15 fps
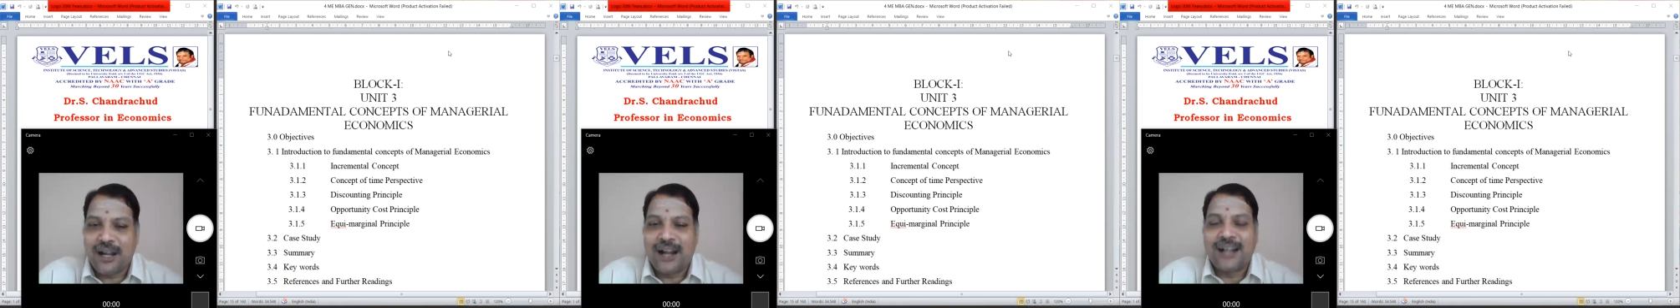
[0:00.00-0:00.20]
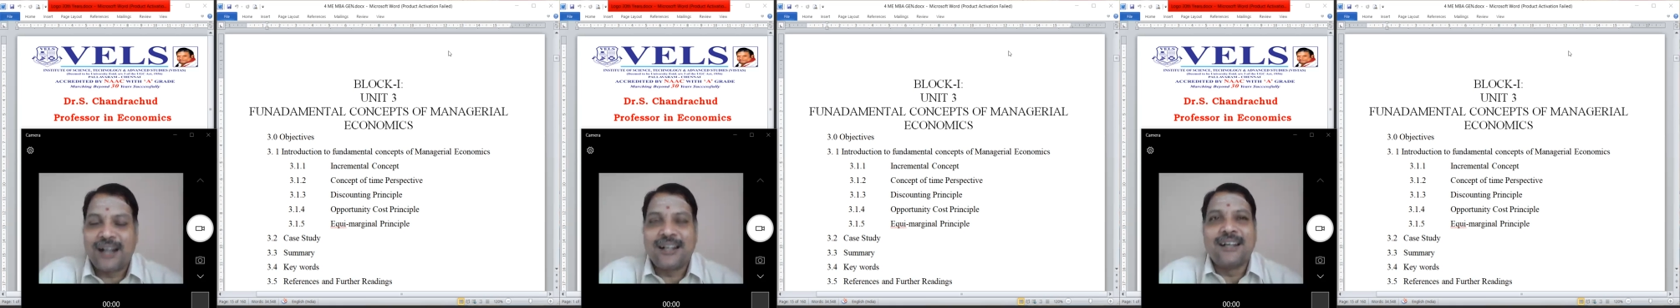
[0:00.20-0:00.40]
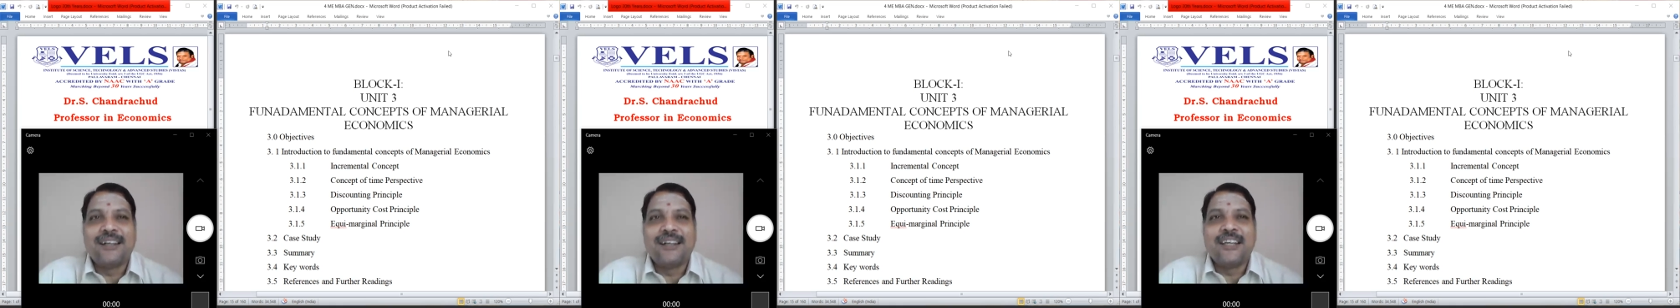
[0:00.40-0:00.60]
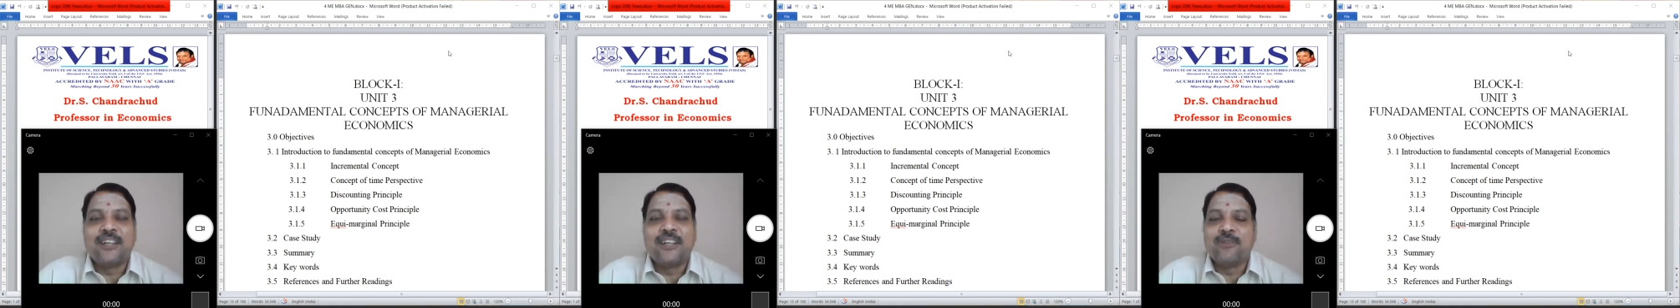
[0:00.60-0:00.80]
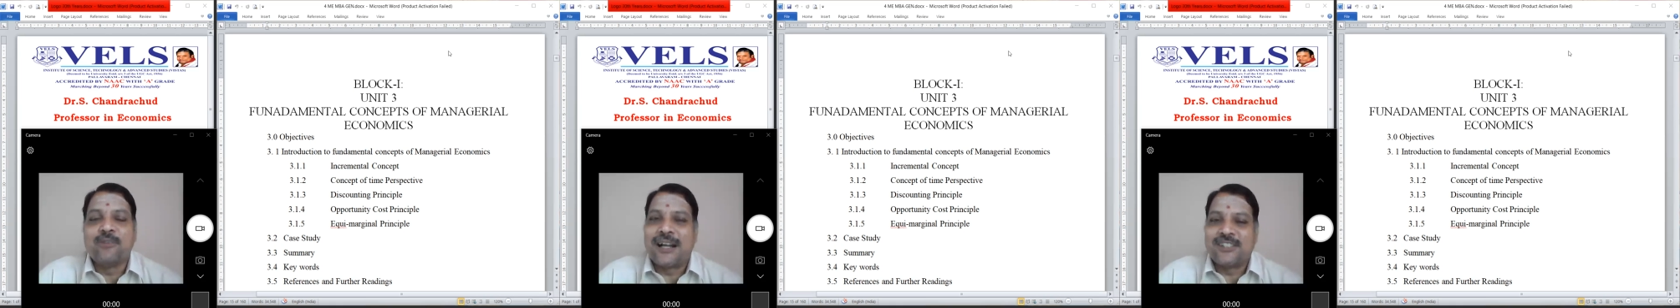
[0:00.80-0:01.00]
and
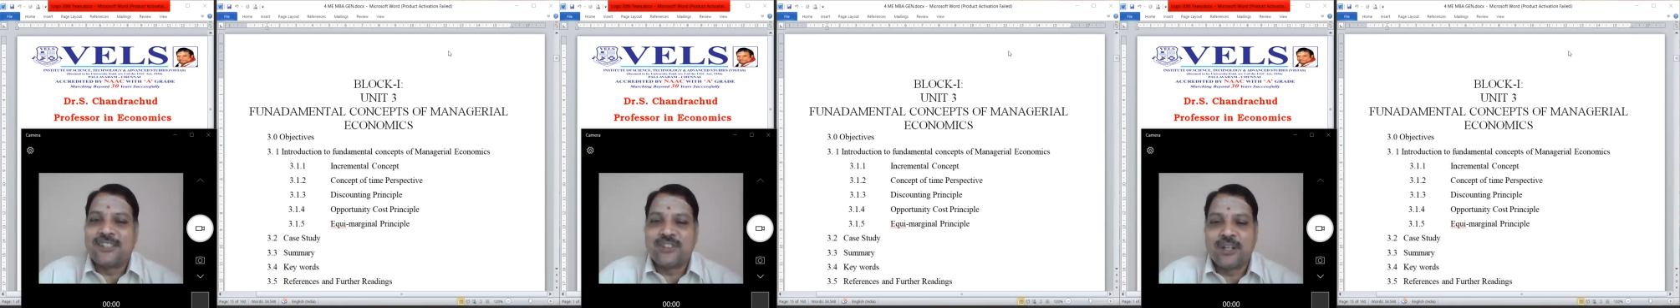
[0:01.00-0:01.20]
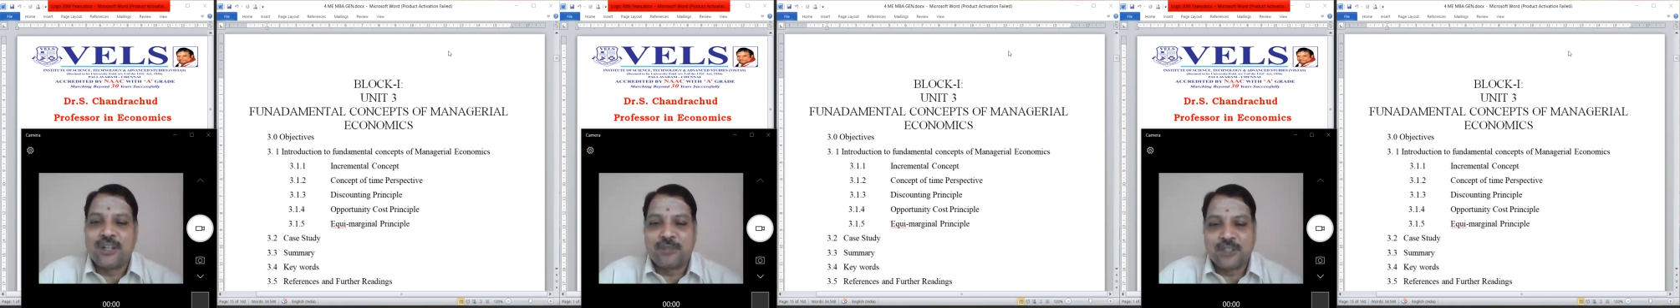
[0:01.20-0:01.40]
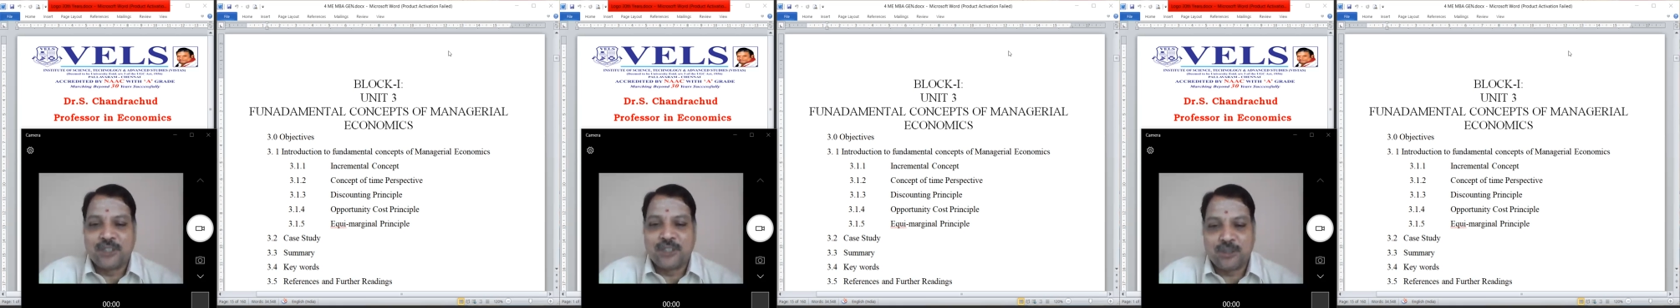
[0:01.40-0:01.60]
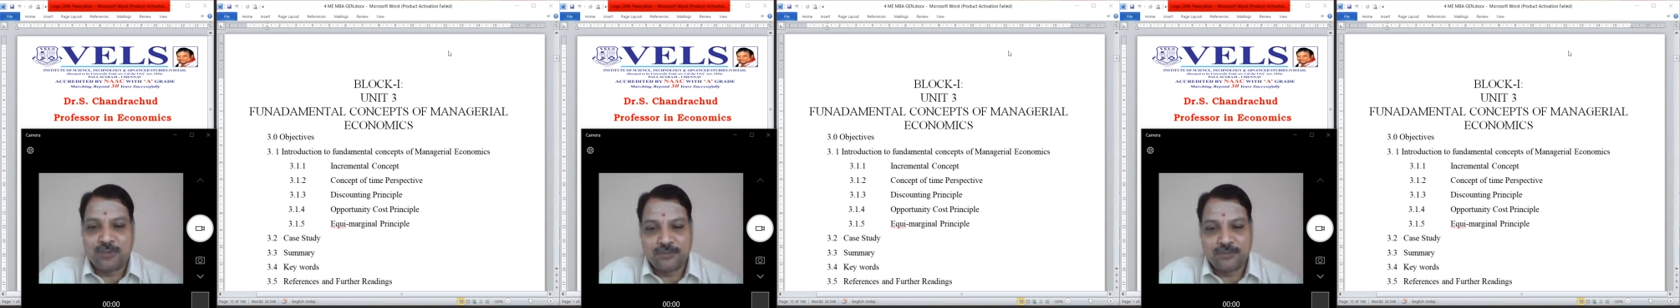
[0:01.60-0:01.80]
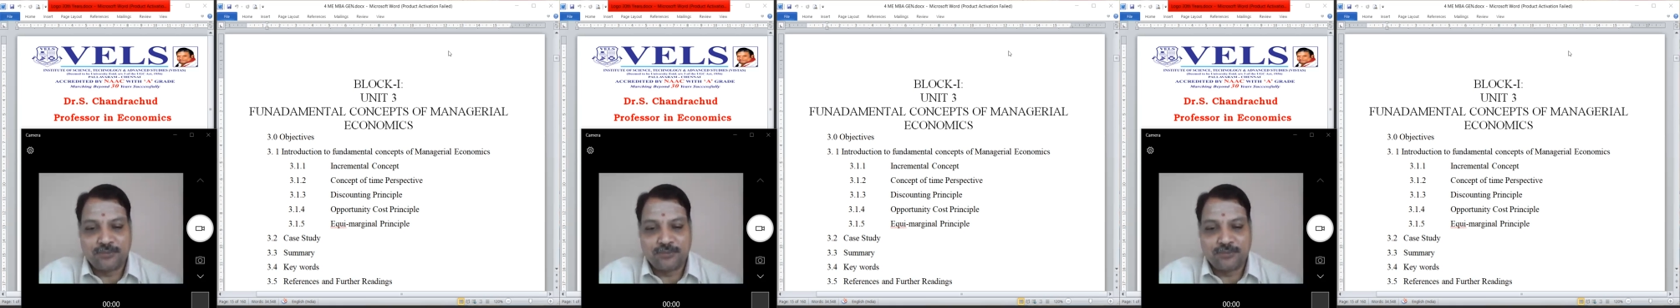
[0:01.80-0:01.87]
eco-marginal principle.